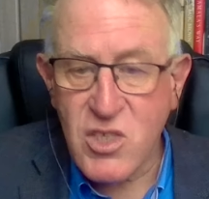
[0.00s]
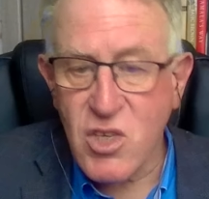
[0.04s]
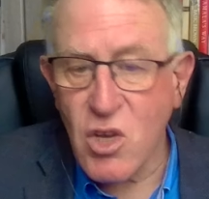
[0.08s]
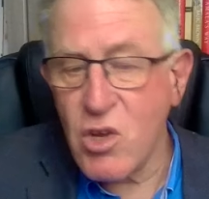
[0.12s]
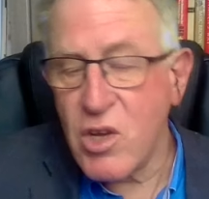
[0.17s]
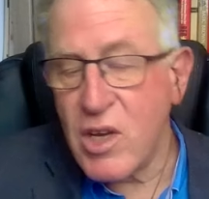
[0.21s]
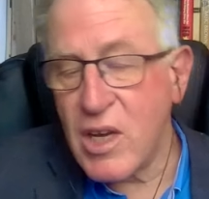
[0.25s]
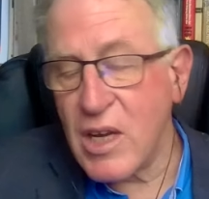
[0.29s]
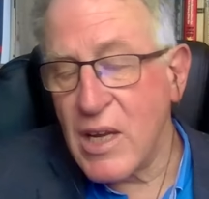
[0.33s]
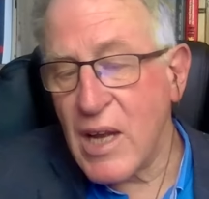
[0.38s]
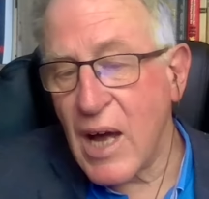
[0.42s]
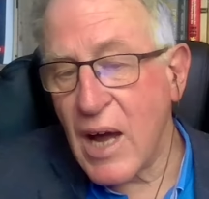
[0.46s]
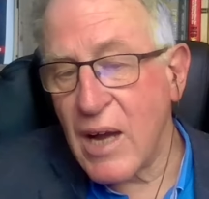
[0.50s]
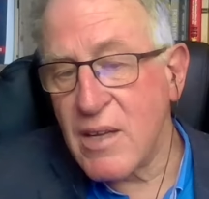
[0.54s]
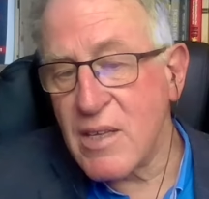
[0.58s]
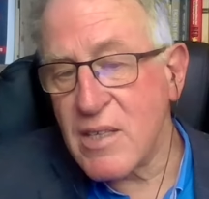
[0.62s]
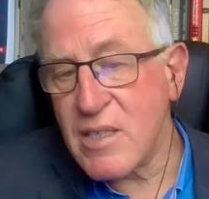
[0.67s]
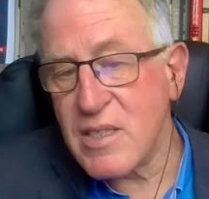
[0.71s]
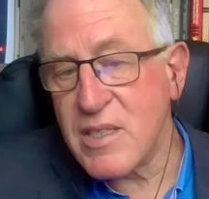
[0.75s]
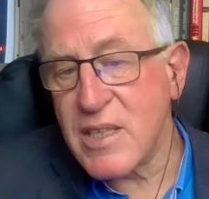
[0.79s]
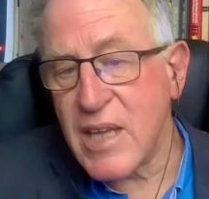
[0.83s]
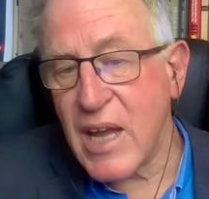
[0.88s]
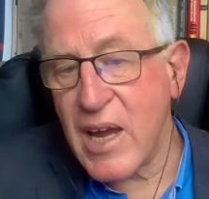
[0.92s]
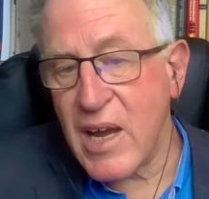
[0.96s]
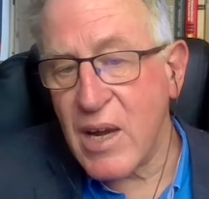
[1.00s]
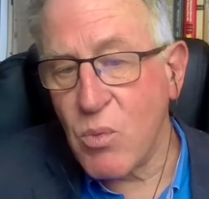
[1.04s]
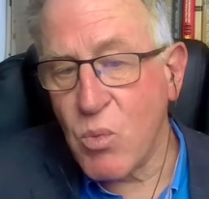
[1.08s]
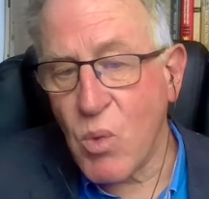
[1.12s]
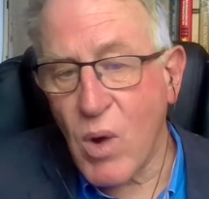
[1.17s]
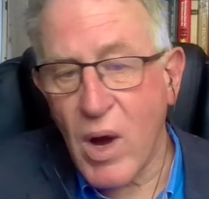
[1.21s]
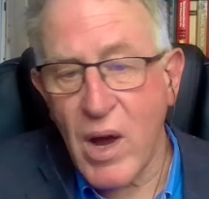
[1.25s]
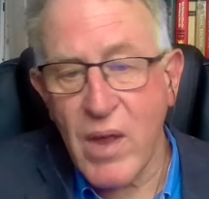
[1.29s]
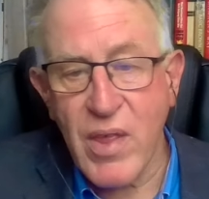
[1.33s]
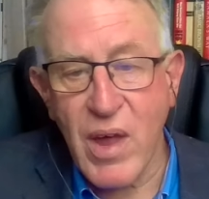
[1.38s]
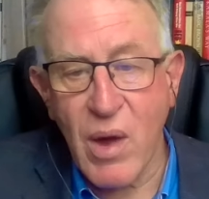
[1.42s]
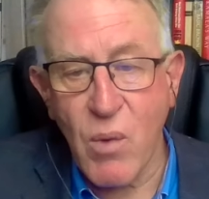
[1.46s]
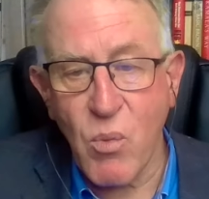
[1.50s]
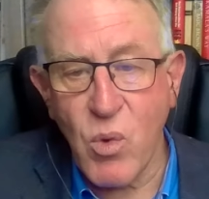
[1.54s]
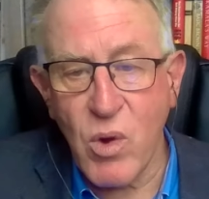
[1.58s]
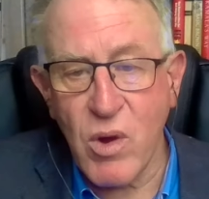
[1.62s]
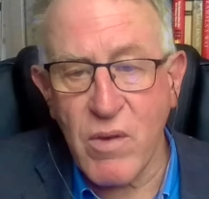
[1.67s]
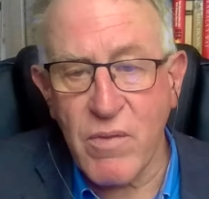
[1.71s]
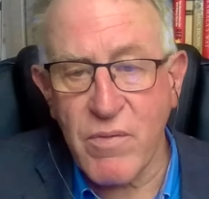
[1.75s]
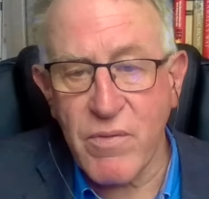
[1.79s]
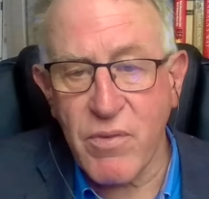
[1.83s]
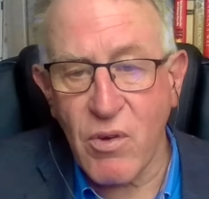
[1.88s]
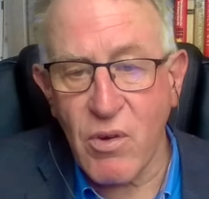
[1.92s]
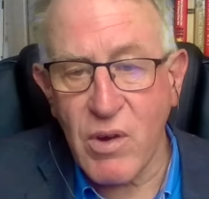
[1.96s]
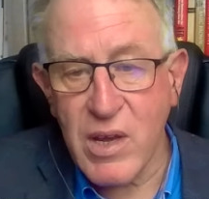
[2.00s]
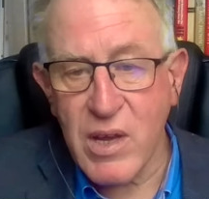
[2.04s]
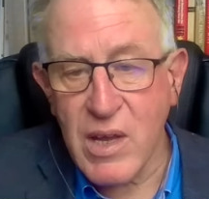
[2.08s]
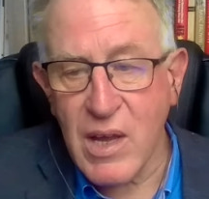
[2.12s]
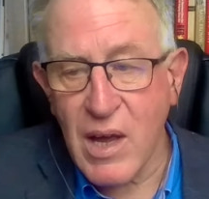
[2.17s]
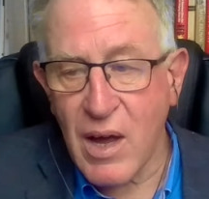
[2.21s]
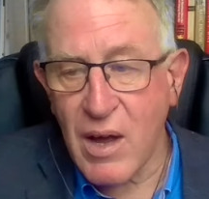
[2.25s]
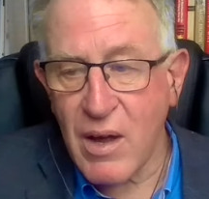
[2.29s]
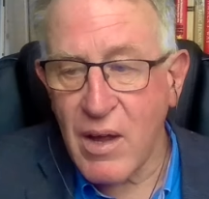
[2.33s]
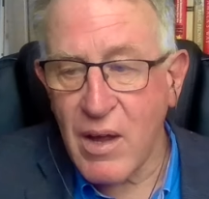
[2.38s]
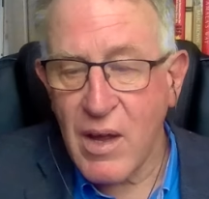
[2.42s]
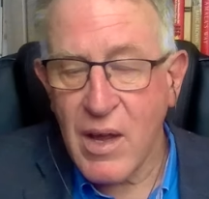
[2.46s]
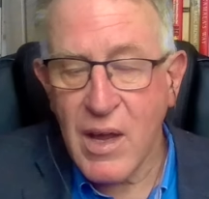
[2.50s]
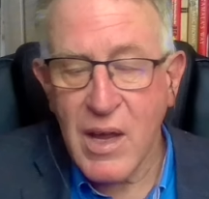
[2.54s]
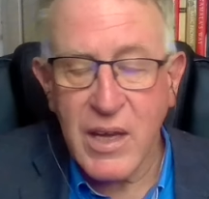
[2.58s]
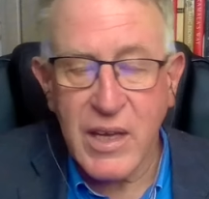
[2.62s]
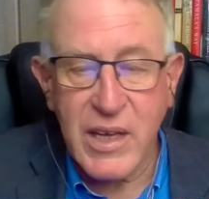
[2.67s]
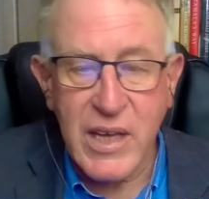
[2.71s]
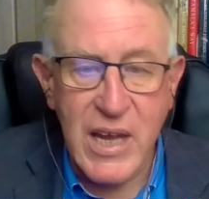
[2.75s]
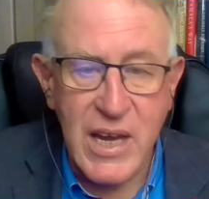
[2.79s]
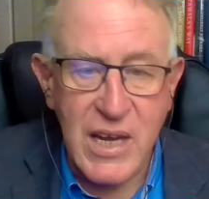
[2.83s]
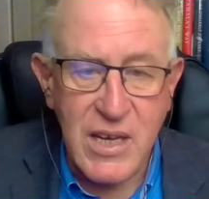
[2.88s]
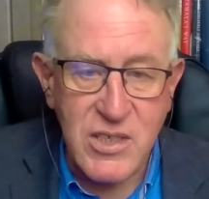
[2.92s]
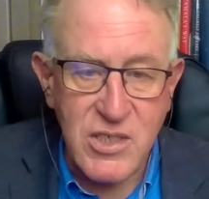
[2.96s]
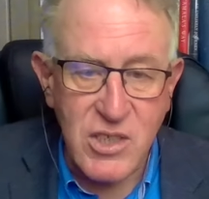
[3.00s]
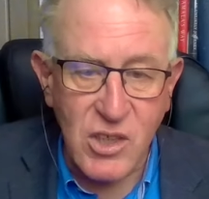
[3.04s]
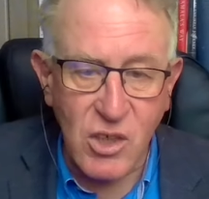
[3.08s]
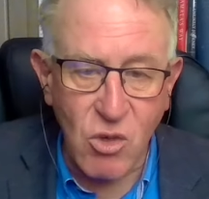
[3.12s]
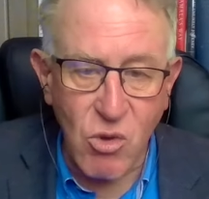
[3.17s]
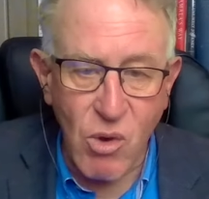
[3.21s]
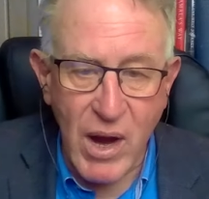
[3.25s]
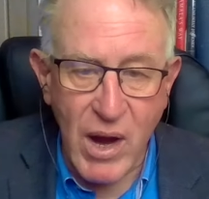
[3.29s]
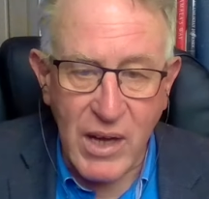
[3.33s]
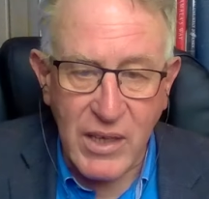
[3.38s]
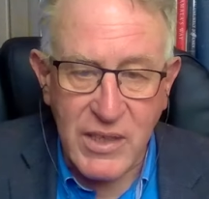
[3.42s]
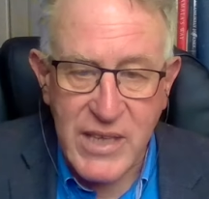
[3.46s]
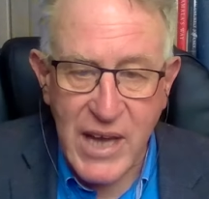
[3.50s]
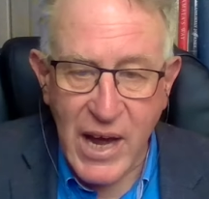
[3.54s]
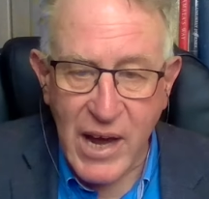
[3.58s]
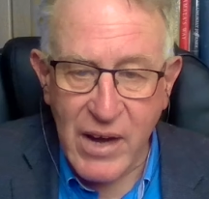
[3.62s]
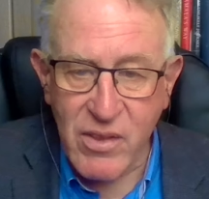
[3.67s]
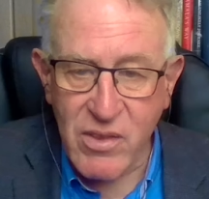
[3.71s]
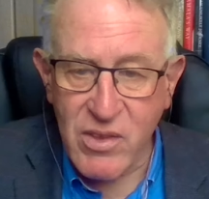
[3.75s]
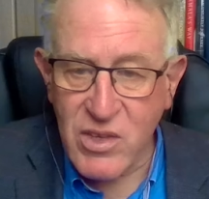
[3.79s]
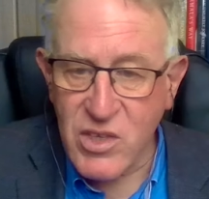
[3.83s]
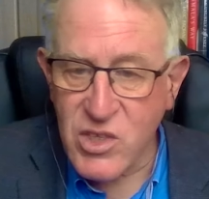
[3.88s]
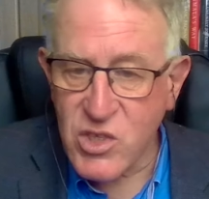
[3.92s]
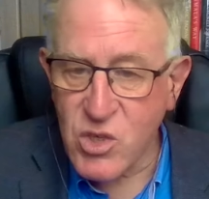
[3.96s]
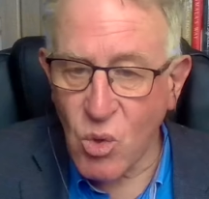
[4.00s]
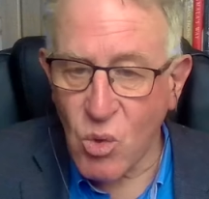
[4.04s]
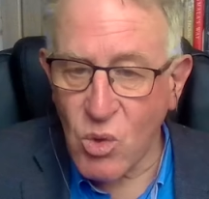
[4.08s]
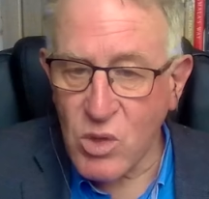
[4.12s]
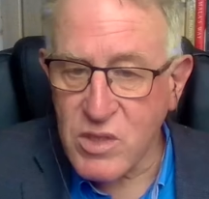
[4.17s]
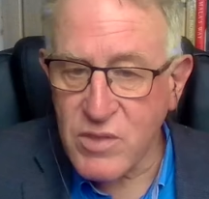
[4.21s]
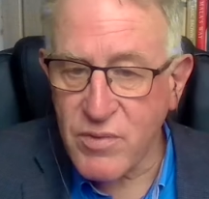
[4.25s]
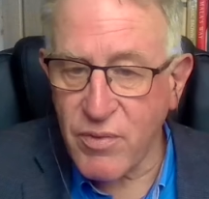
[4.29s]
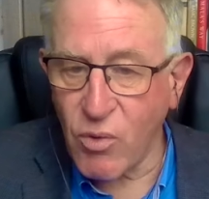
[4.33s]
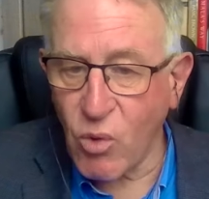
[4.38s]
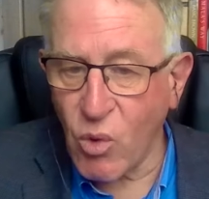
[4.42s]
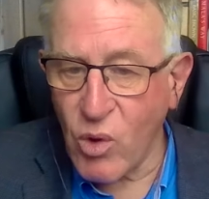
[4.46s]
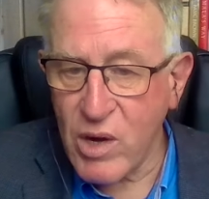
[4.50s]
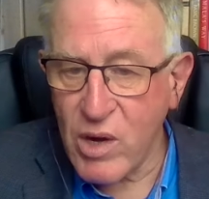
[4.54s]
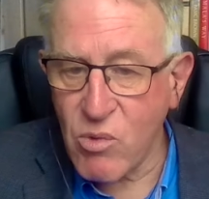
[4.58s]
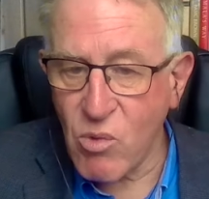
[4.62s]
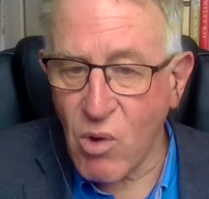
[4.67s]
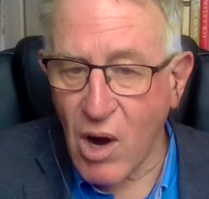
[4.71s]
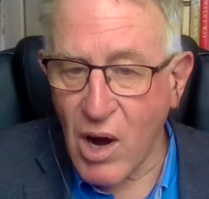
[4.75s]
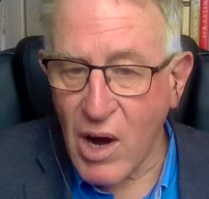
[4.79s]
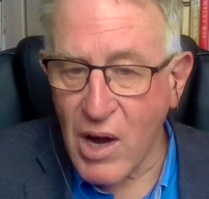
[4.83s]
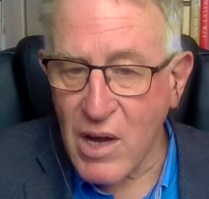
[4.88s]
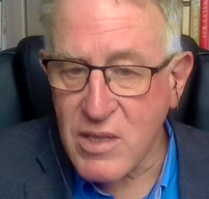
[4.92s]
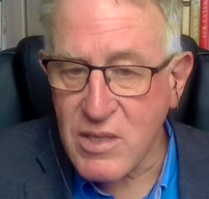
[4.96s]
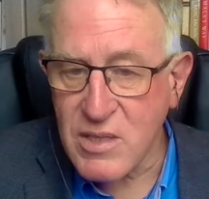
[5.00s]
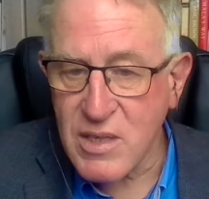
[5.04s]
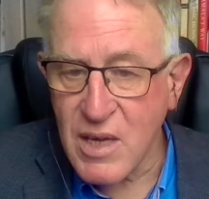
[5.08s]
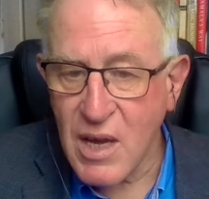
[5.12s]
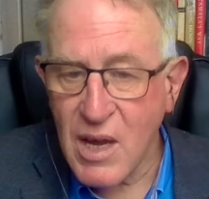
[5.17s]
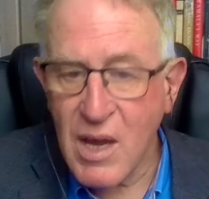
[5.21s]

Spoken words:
you can understand why they weren't very keen to crack down on the George Floyd riots,